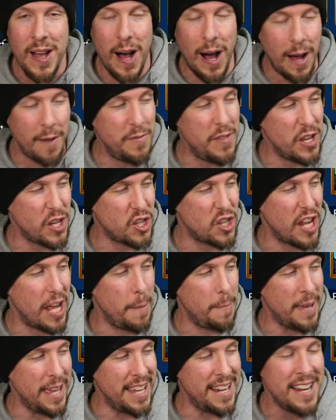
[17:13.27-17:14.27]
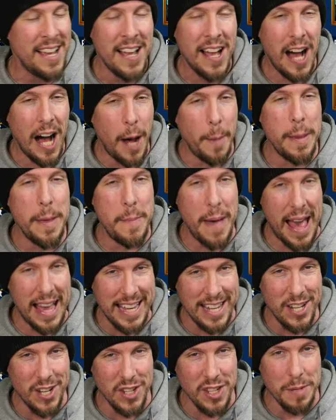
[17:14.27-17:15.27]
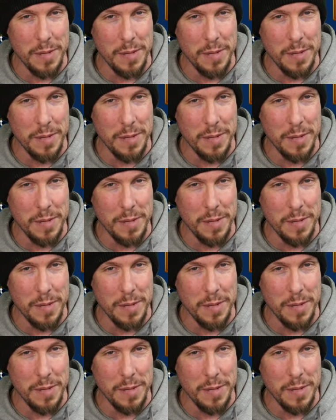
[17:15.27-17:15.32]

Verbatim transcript: of this champion. I'll be back in just a